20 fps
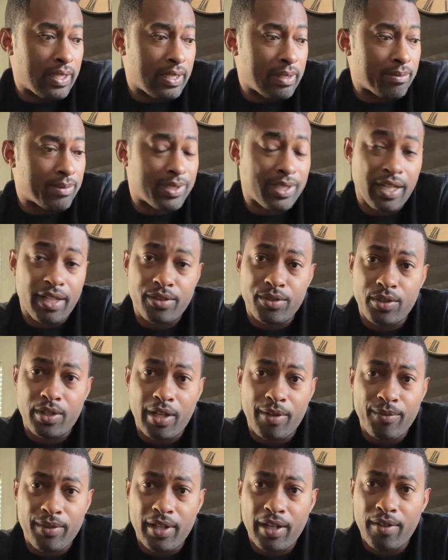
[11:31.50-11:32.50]
schedule
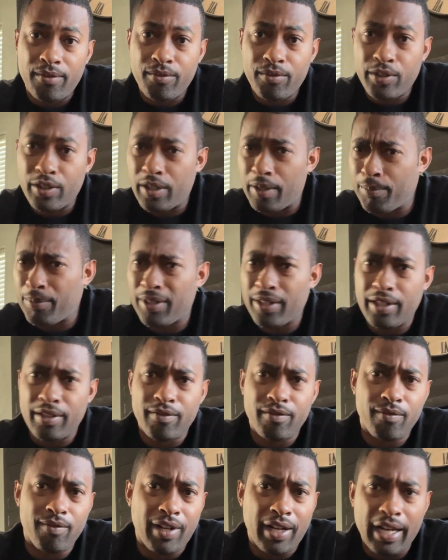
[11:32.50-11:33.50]
coming up. We're going to be in
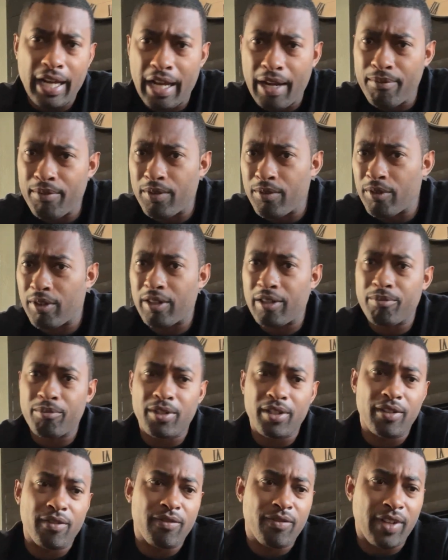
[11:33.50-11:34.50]
Miami. We're going to
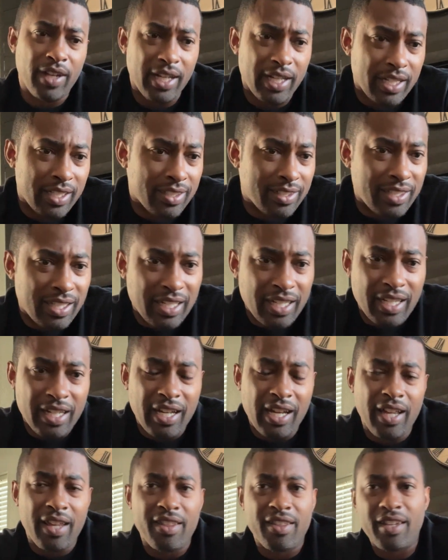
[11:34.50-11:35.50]
be in Vegas.
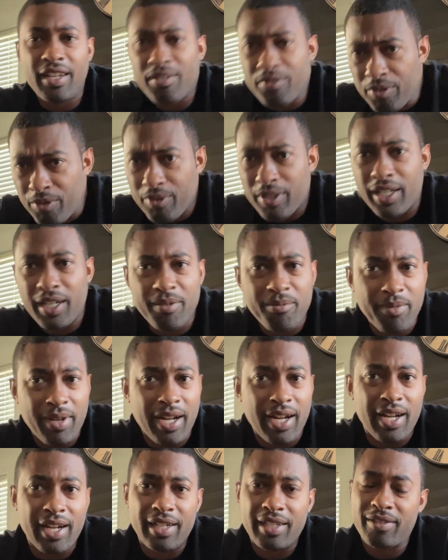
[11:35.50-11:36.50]
And then when we get
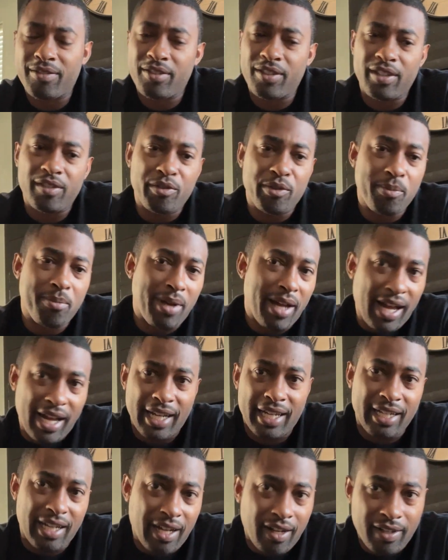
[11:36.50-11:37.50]
back, we're going to be
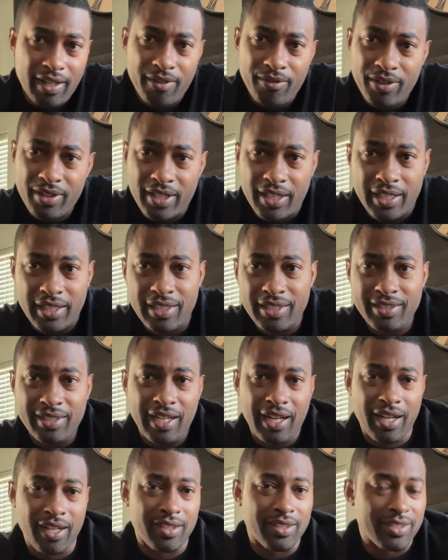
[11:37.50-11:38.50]
packing out everything in this
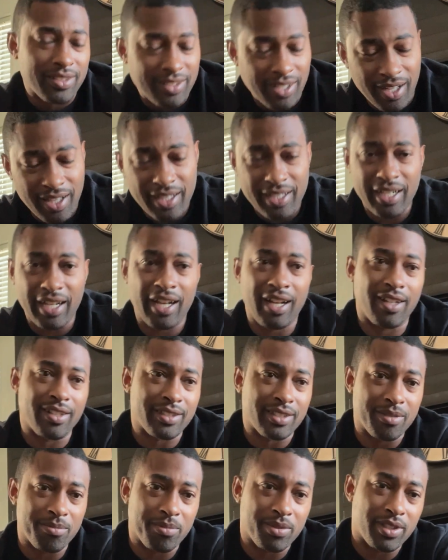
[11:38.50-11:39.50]
house, selling the house
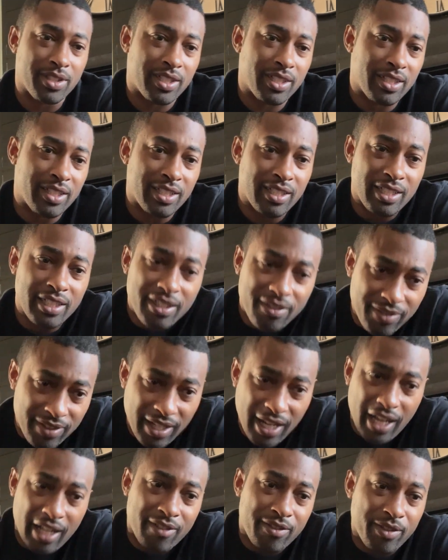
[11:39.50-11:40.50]
completely, living
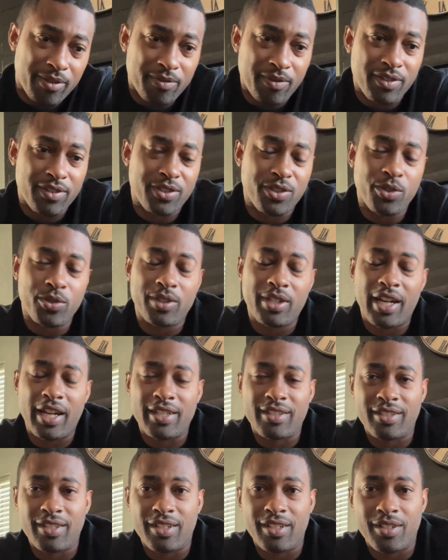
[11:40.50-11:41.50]
out of a
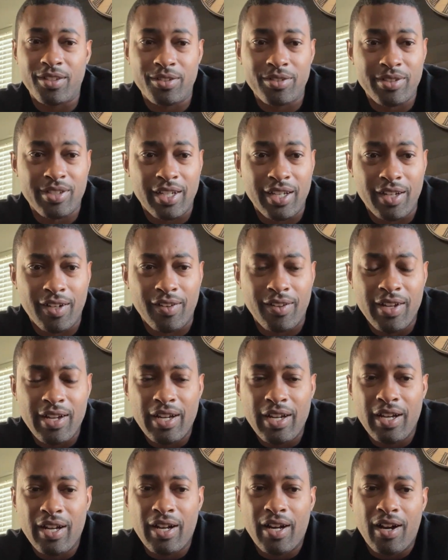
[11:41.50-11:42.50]
suitcase in a hotel.
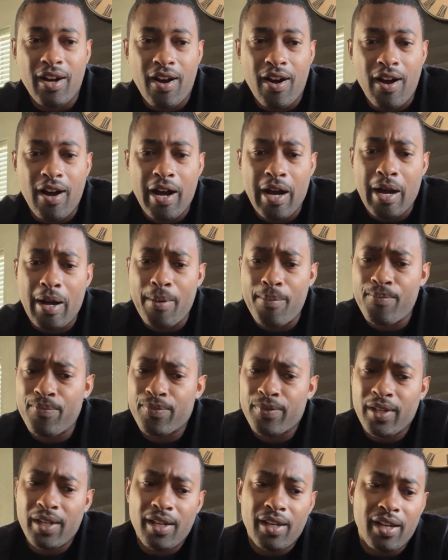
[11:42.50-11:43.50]

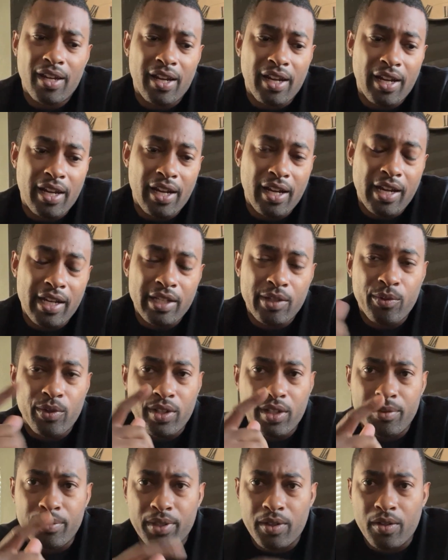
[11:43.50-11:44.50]
And then we're
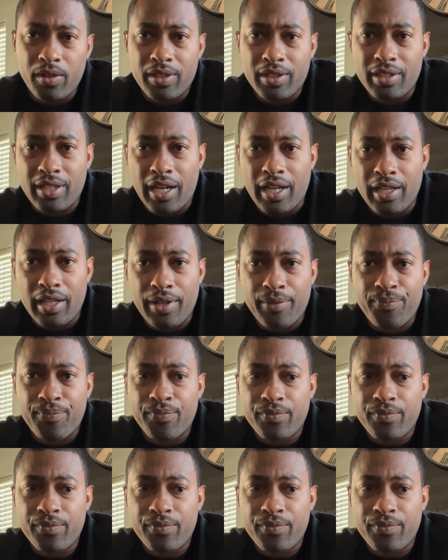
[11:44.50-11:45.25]
going to be going to Thailand.